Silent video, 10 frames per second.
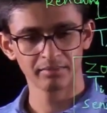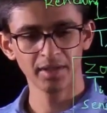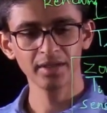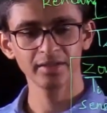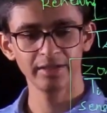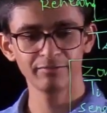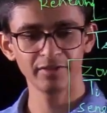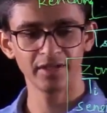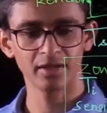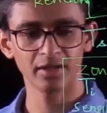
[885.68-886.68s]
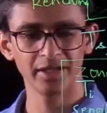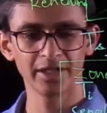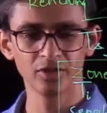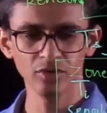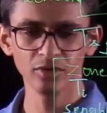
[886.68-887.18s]
But if we
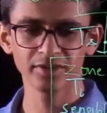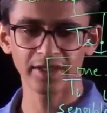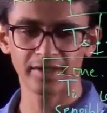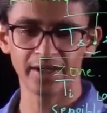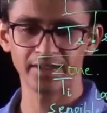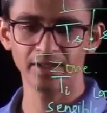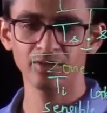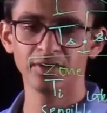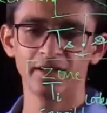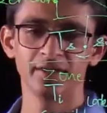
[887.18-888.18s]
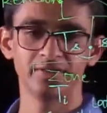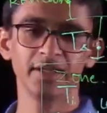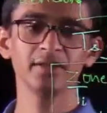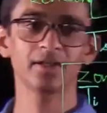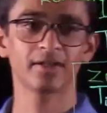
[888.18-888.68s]
ignore that right now,
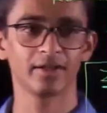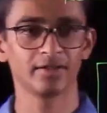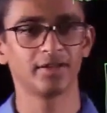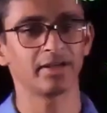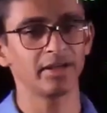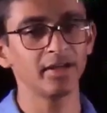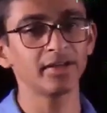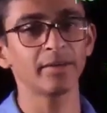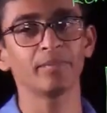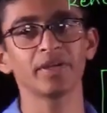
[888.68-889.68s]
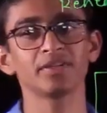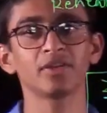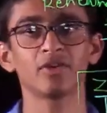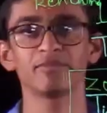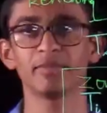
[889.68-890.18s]
then the return
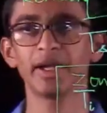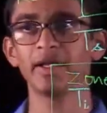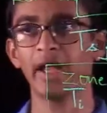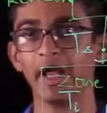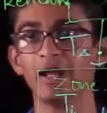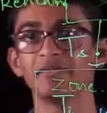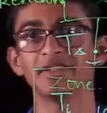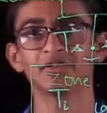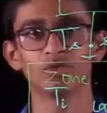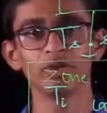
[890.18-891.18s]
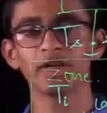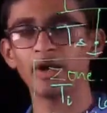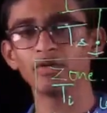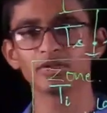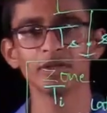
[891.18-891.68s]
temperature of my air which is going
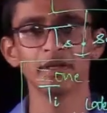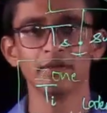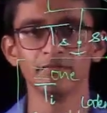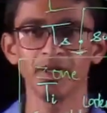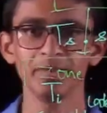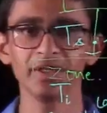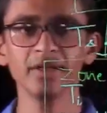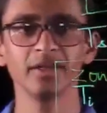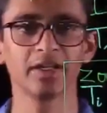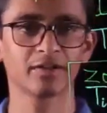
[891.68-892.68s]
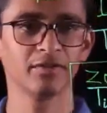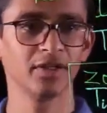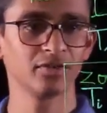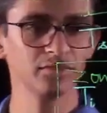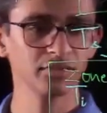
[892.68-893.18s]
out will be
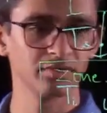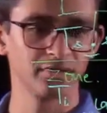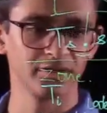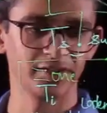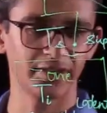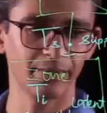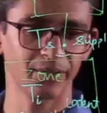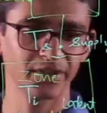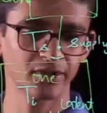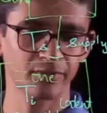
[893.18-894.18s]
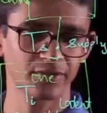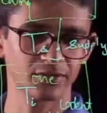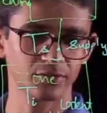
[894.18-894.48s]
equal to the temperature of the